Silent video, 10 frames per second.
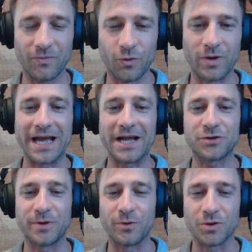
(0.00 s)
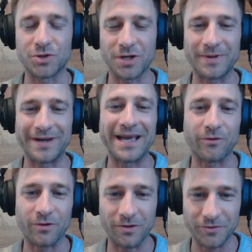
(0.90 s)
doing entrepreneurship in
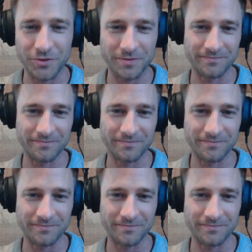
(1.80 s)
agriculture?